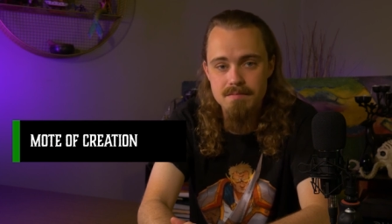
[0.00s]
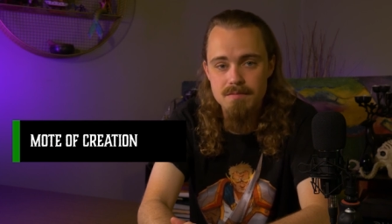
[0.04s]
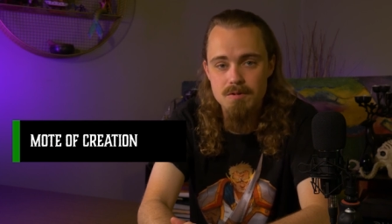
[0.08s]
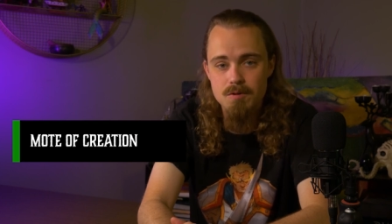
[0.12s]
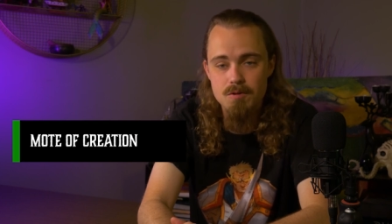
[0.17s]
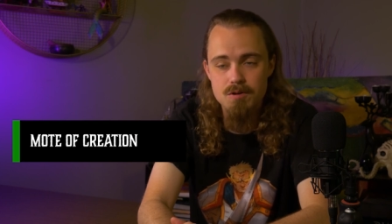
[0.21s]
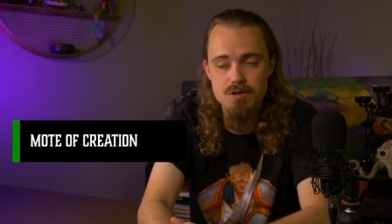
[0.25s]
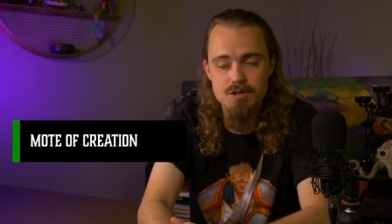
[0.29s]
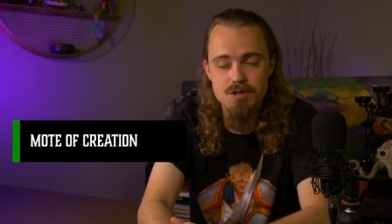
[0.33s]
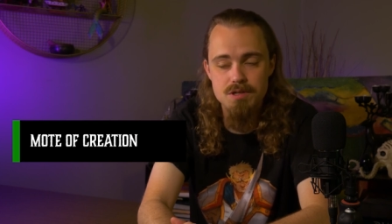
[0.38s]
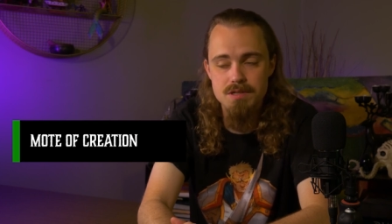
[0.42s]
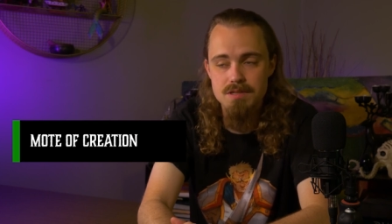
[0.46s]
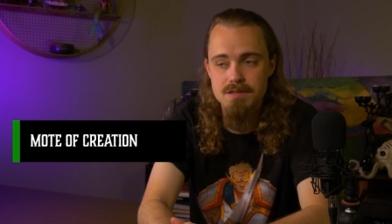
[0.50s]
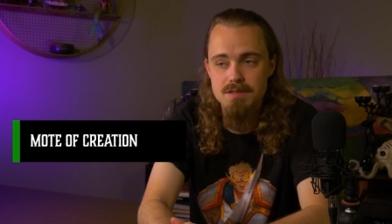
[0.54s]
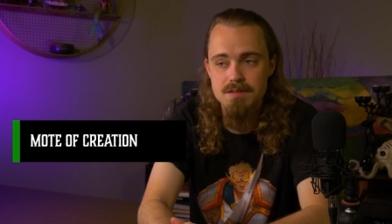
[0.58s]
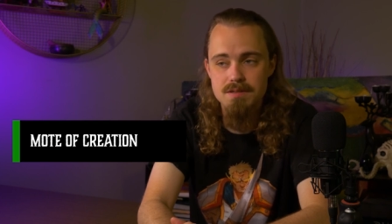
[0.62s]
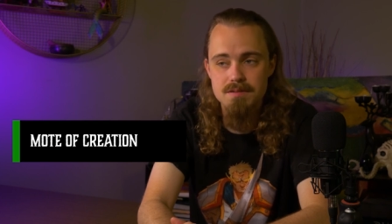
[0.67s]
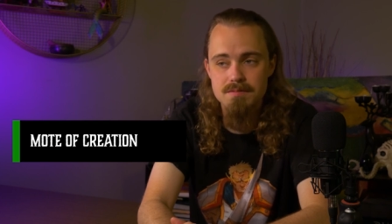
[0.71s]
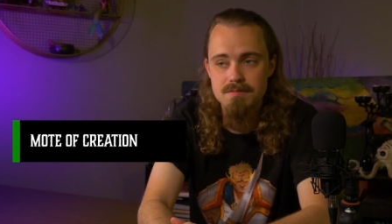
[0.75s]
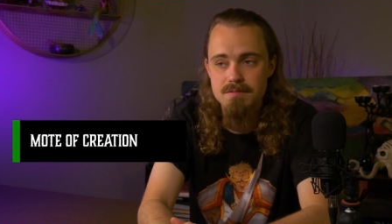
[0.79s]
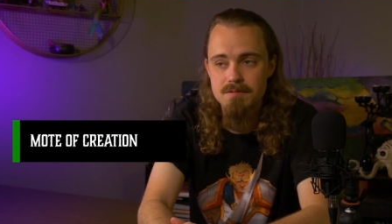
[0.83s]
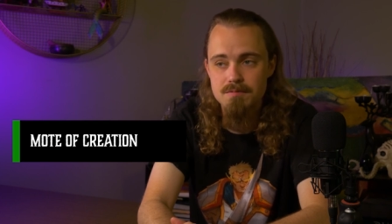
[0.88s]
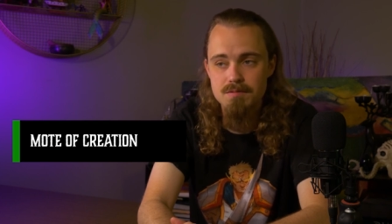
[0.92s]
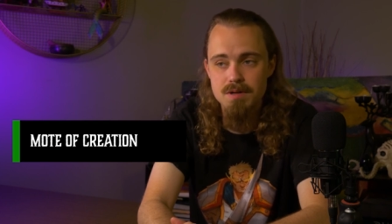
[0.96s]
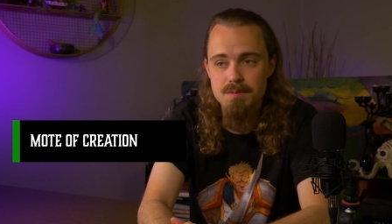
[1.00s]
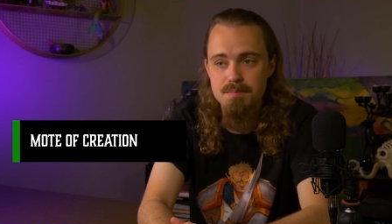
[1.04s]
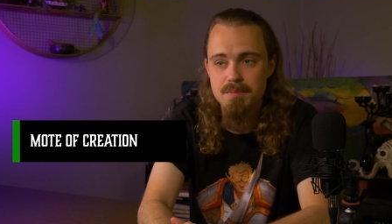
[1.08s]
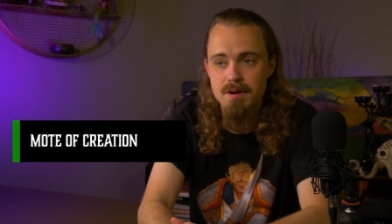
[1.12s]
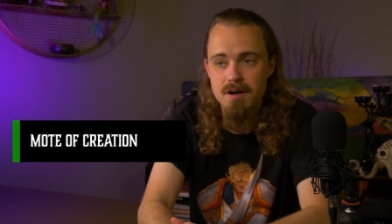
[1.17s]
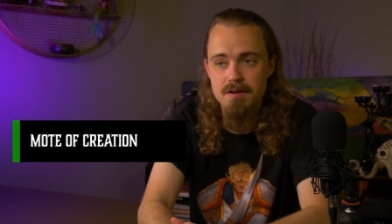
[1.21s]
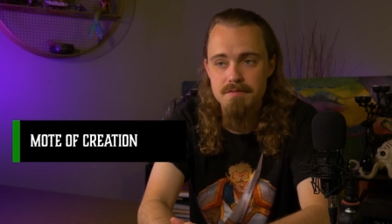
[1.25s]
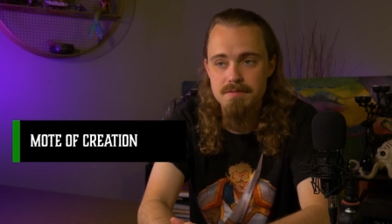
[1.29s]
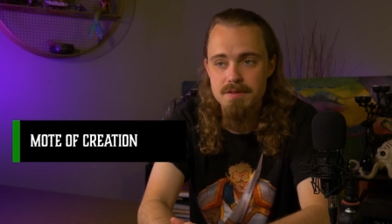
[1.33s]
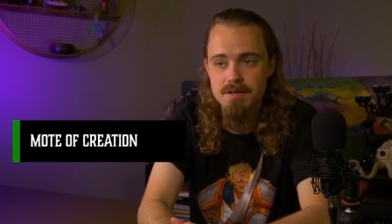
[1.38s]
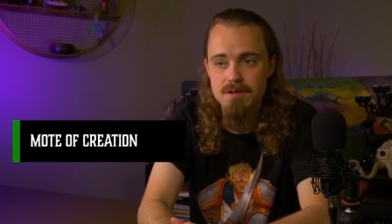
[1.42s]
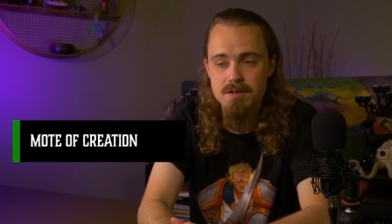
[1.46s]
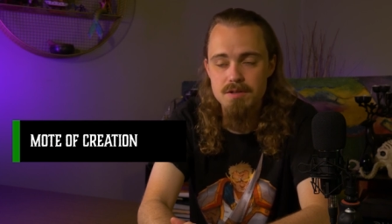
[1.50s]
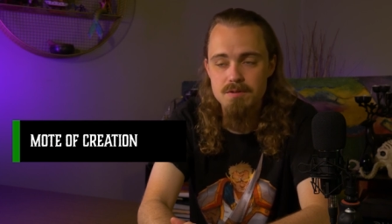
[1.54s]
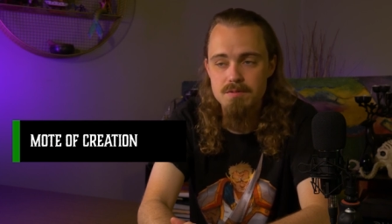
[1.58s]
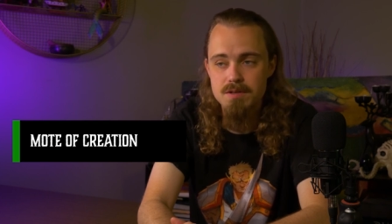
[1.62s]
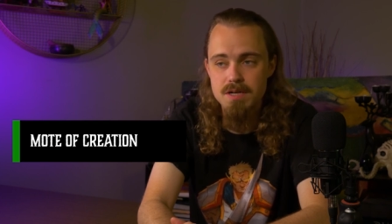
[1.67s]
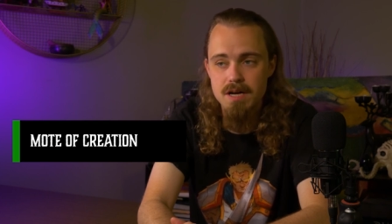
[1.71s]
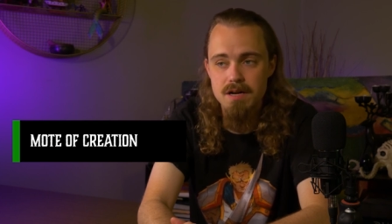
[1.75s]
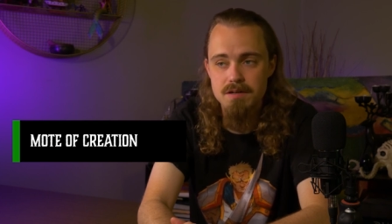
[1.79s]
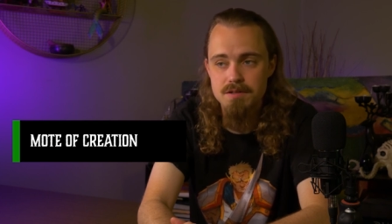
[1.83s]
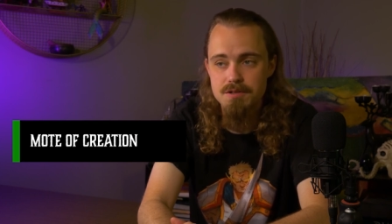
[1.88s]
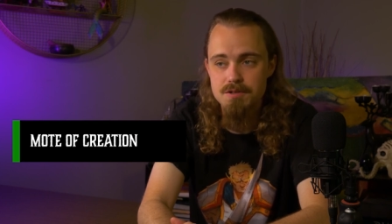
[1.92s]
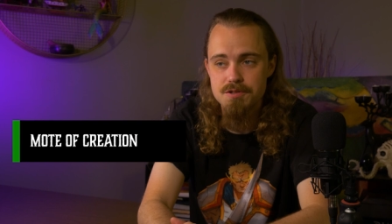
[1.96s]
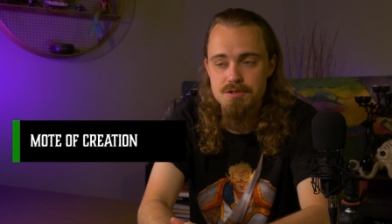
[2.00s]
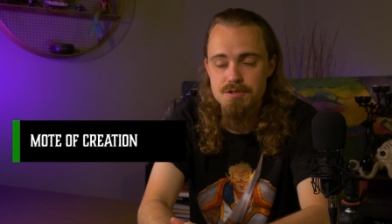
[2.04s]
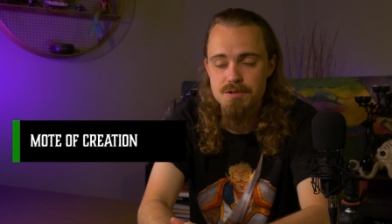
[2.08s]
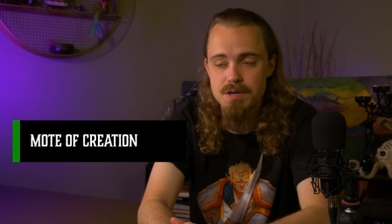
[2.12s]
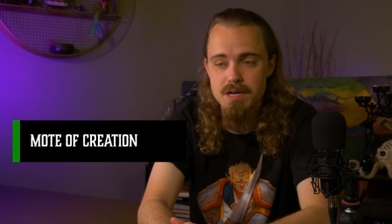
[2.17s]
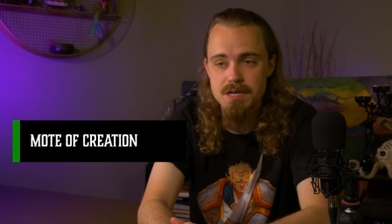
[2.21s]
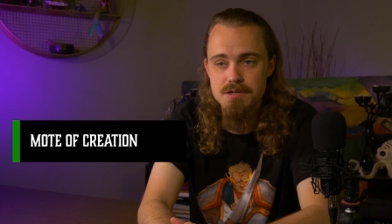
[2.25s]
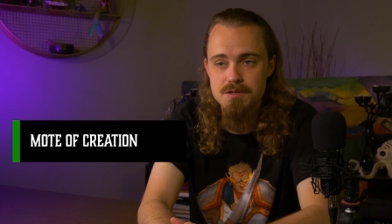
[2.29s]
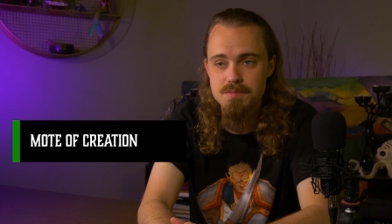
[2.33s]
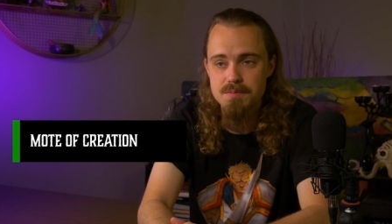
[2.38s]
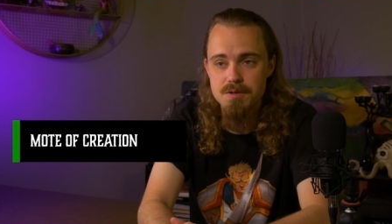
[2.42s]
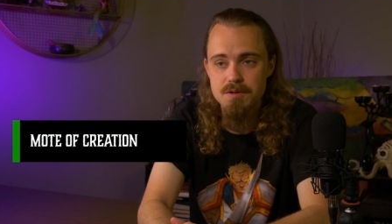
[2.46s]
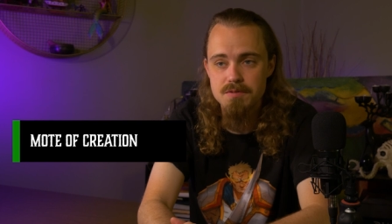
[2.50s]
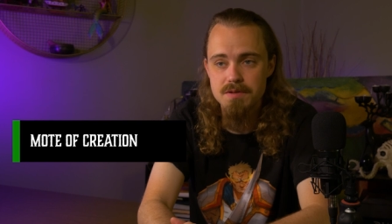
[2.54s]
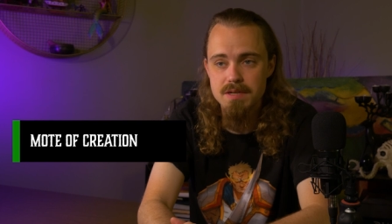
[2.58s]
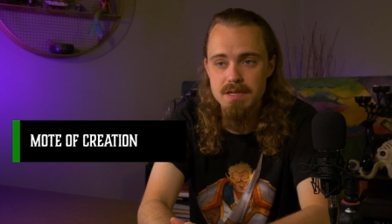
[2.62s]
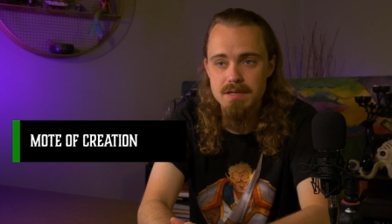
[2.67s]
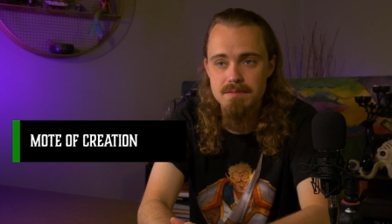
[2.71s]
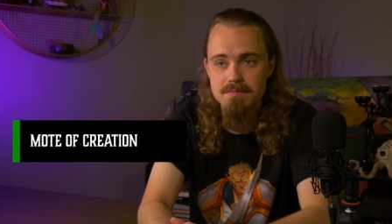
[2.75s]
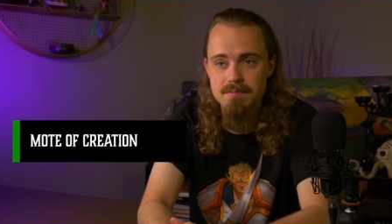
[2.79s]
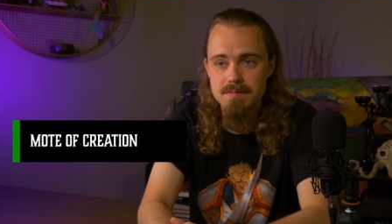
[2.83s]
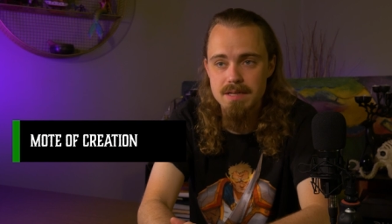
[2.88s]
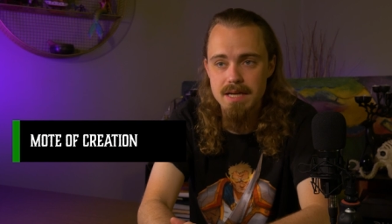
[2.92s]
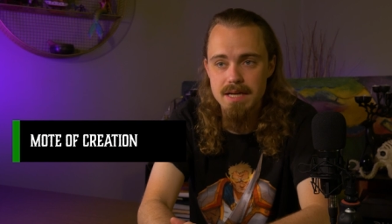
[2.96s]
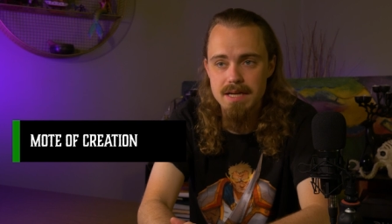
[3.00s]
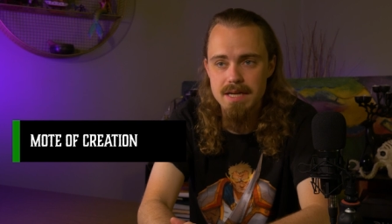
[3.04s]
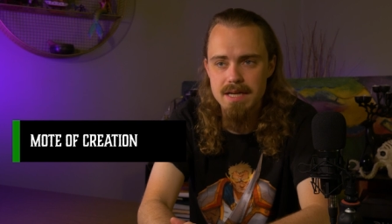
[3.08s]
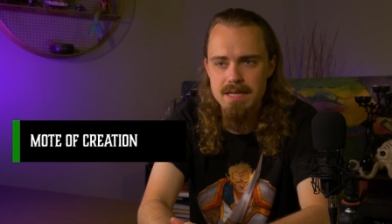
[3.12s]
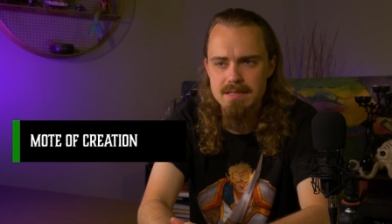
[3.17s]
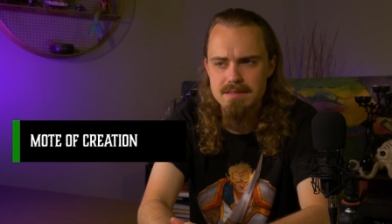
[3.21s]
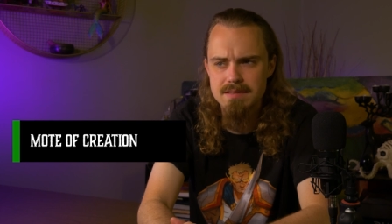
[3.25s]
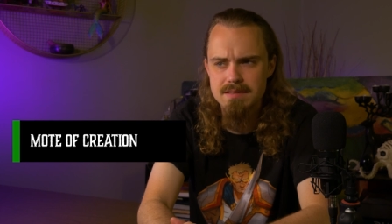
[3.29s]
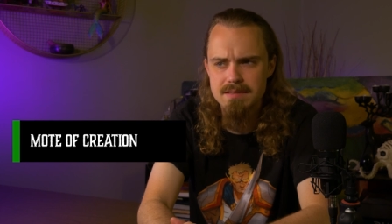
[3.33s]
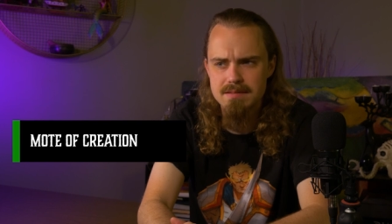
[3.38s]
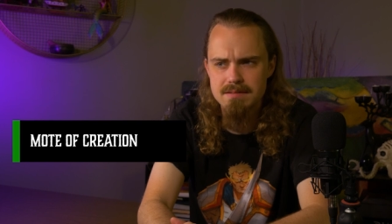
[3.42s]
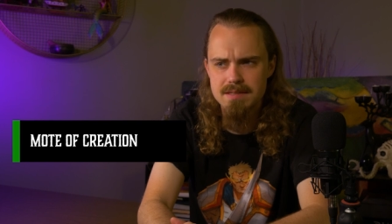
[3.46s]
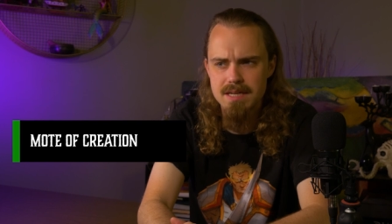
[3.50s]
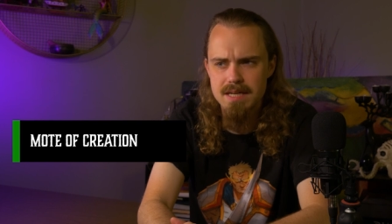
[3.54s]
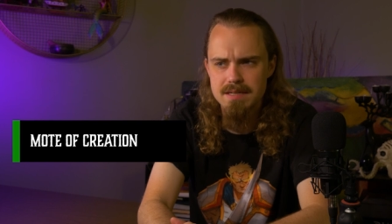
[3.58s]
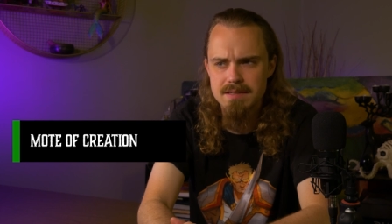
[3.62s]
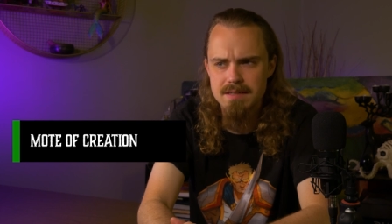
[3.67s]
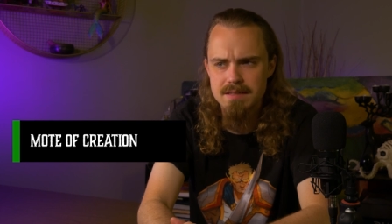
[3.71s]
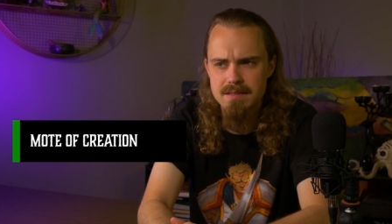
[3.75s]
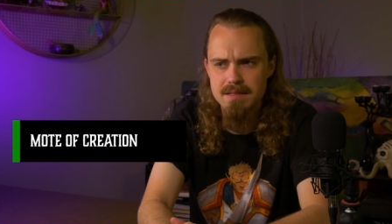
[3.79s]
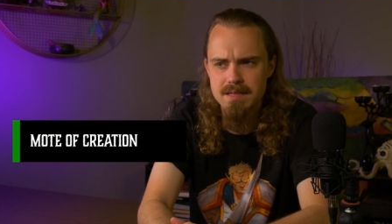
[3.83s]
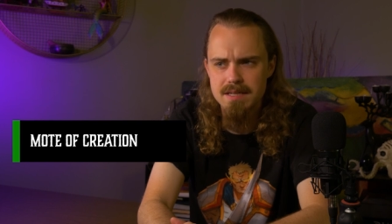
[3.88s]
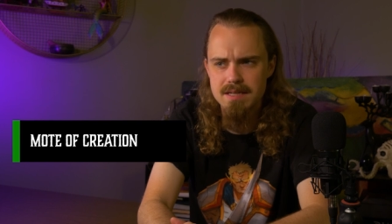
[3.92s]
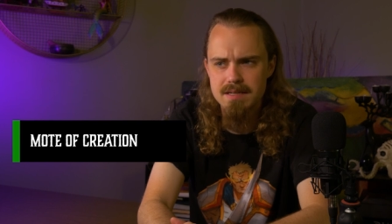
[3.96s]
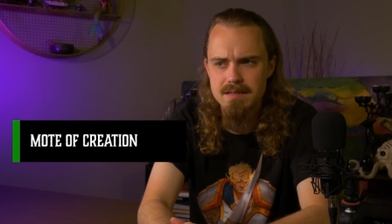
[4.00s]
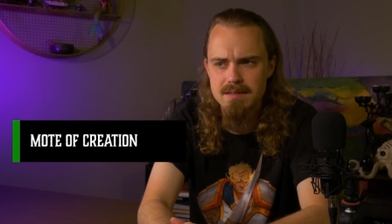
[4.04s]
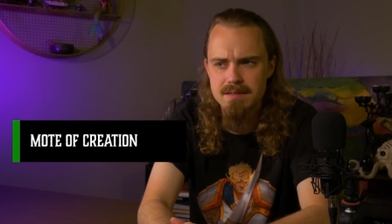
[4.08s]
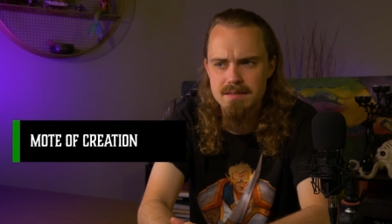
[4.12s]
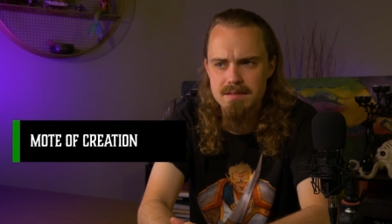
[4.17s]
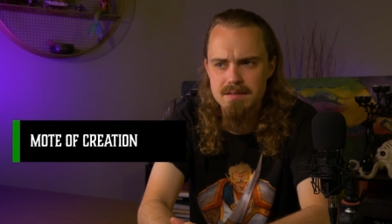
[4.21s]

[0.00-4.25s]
or just rip off the new Doctor Strange movie, I guess, technically.